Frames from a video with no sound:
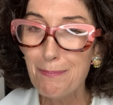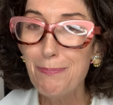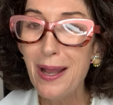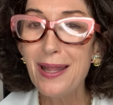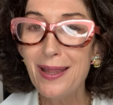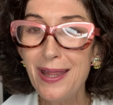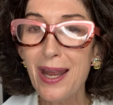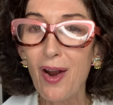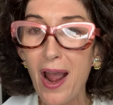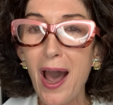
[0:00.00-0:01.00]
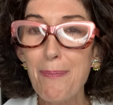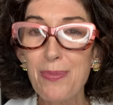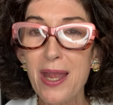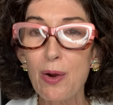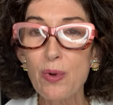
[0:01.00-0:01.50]
but they're up
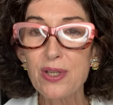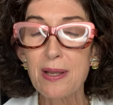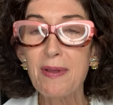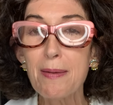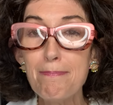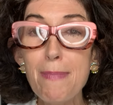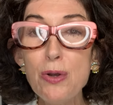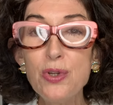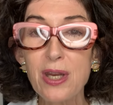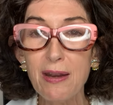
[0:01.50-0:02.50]
there with some of the most